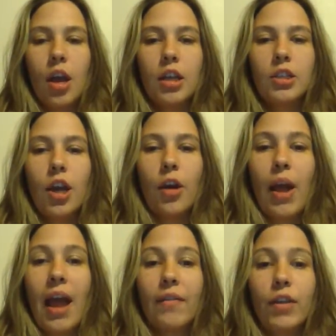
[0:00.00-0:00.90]
So
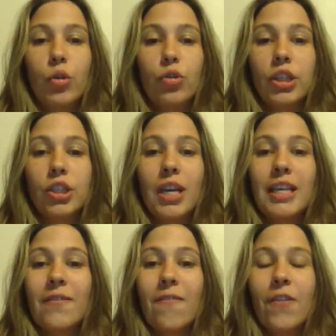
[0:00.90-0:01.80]
having nutrition
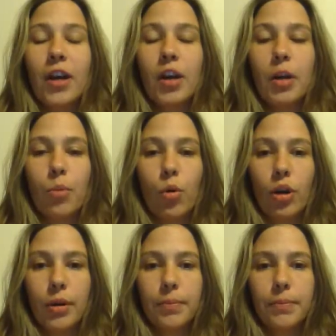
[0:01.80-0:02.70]
is very
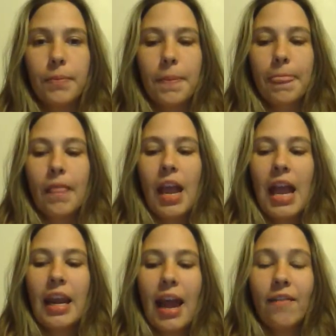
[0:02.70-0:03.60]
important,
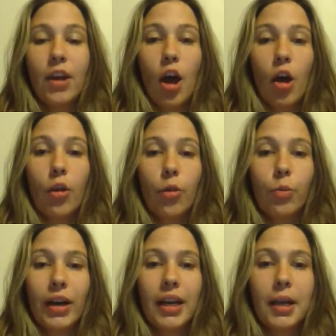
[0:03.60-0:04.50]
and having all
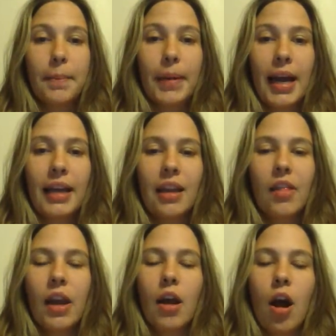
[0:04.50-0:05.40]
three combined,
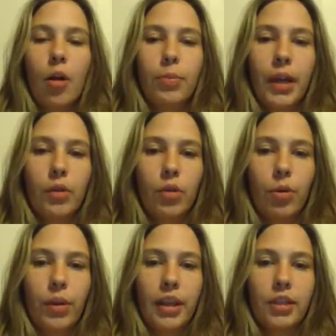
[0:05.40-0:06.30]
they all play a
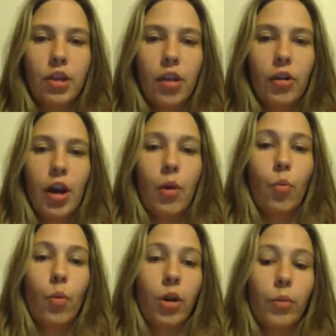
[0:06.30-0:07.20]
role with each other,
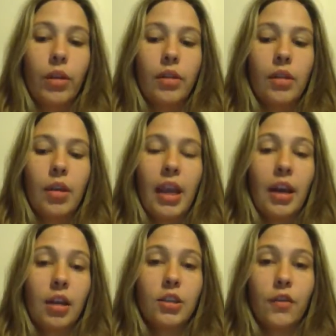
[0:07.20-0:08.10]
and one
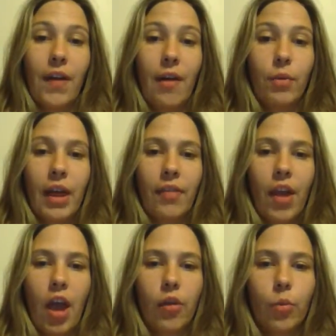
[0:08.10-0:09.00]
cannot survive without
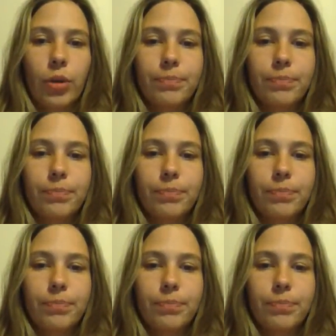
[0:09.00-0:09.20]
the other one.